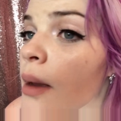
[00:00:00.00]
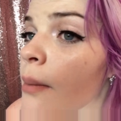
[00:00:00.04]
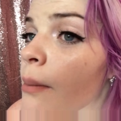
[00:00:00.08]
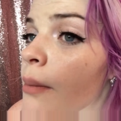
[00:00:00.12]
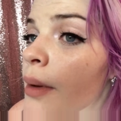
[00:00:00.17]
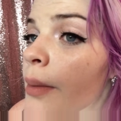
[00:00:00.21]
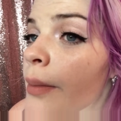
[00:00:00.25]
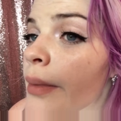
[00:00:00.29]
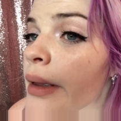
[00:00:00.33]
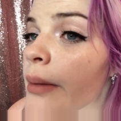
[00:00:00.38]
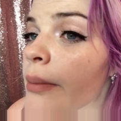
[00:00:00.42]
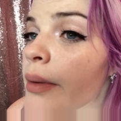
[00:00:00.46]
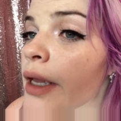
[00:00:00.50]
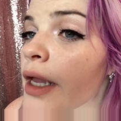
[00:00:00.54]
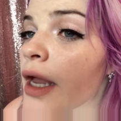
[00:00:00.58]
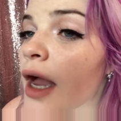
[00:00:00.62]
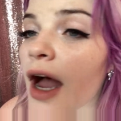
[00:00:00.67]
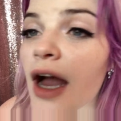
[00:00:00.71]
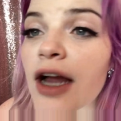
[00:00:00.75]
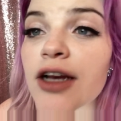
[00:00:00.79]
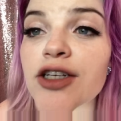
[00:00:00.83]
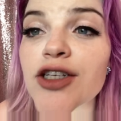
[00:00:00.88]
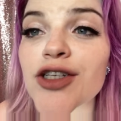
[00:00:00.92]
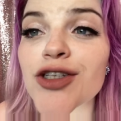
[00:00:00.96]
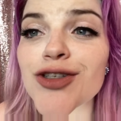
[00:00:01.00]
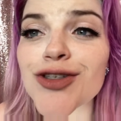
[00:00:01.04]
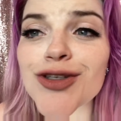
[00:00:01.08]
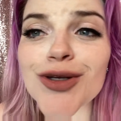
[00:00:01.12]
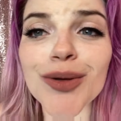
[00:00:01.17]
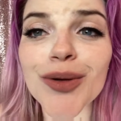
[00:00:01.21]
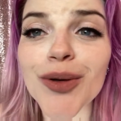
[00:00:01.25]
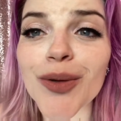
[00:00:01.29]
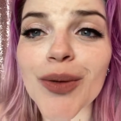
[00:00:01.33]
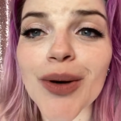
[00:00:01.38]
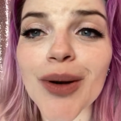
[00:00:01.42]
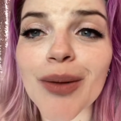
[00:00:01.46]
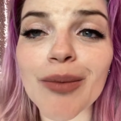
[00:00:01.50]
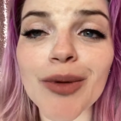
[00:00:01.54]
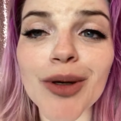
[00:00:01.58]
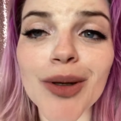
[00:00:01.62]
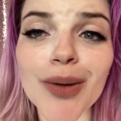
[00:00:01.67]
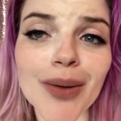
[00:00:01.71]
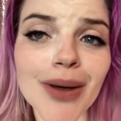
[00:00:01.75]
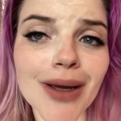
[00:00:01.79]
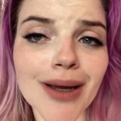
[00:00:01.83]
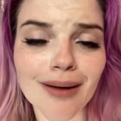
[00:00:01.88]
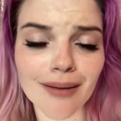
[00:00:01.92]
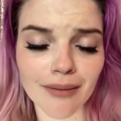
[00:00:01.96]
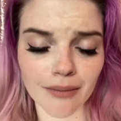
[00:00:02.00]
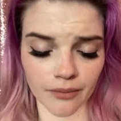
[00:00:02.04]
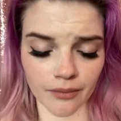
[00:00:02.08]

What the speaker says: but maybe I just don't know what I'm doing.